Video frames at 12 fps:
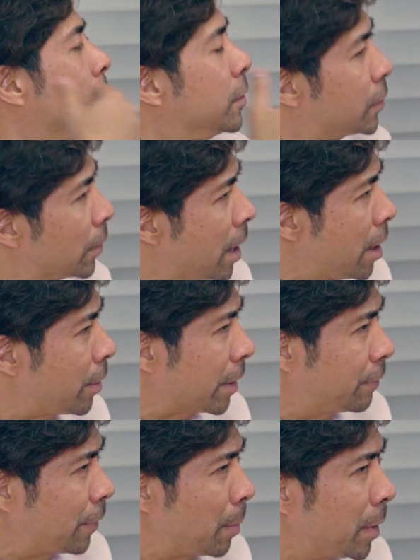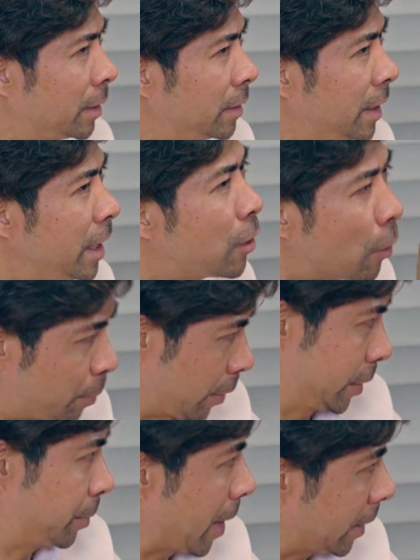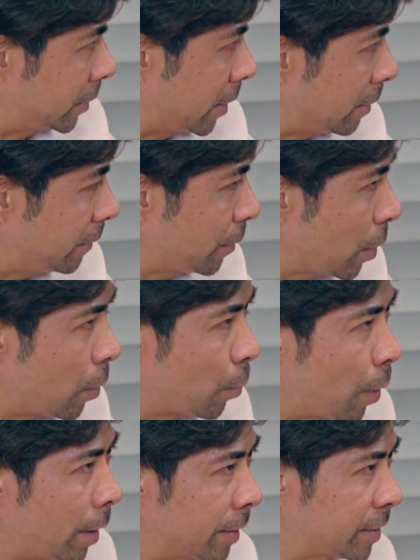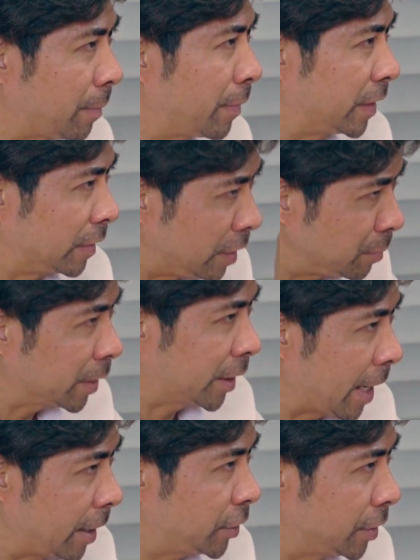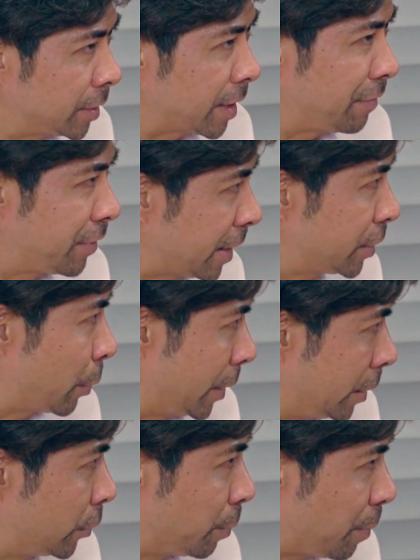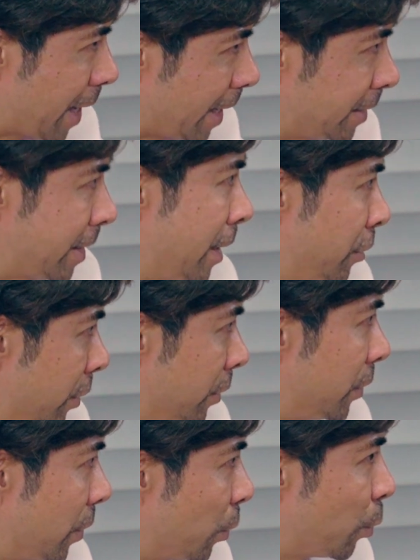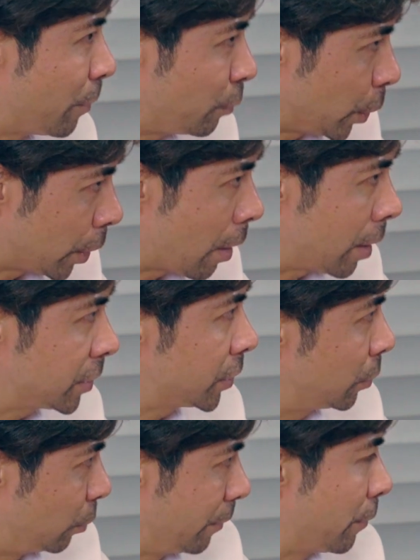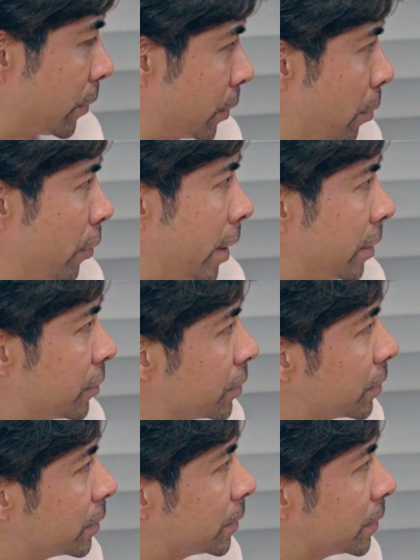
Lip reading: So Eric, from a legal perspective, what are some of the implications and things we need to pay attention to with regards to reverse mortgage?